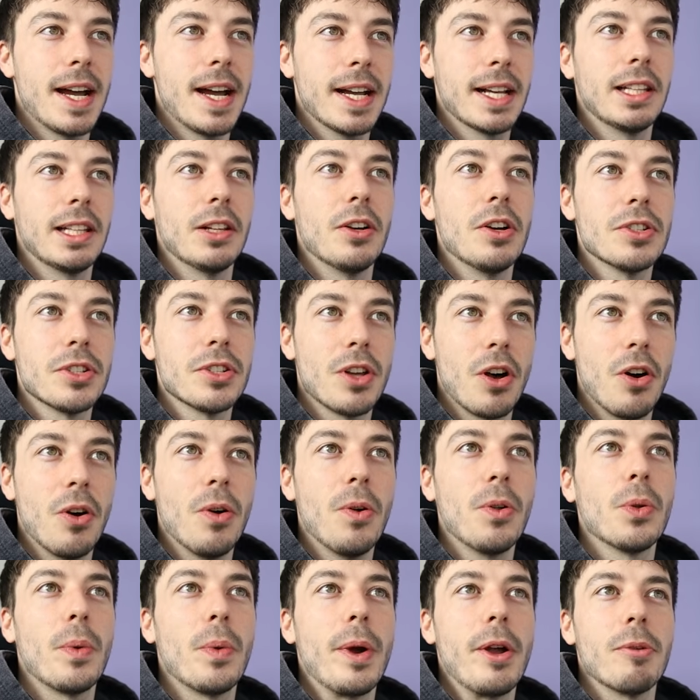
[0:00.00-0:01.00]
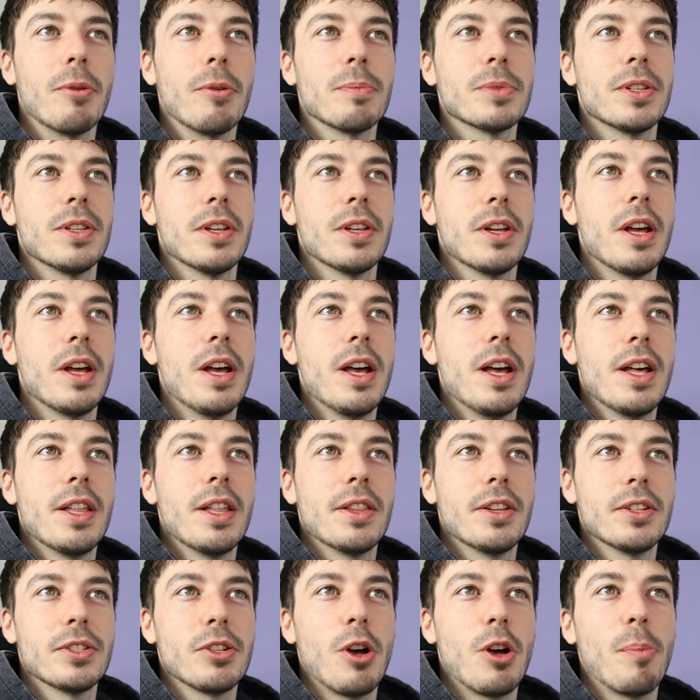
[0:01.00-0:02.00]
higher lows all the way up to
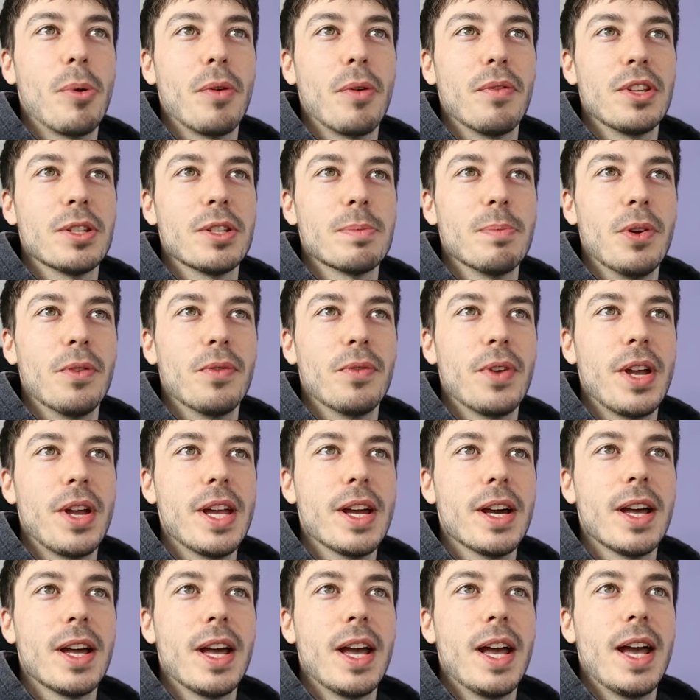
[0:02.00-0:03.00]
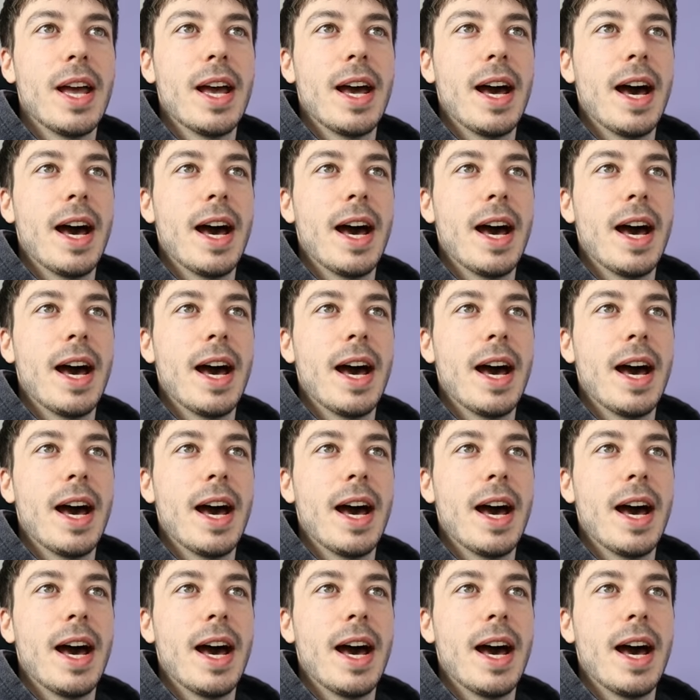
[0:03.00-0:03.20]
the top of this move here,